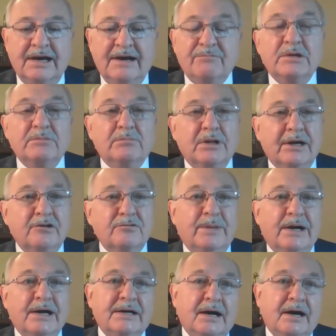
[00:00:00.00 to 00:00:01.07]
I've been blessed
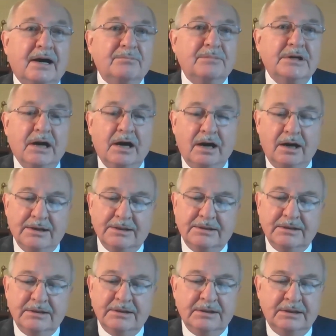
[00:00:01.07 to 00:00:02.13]
by God beyond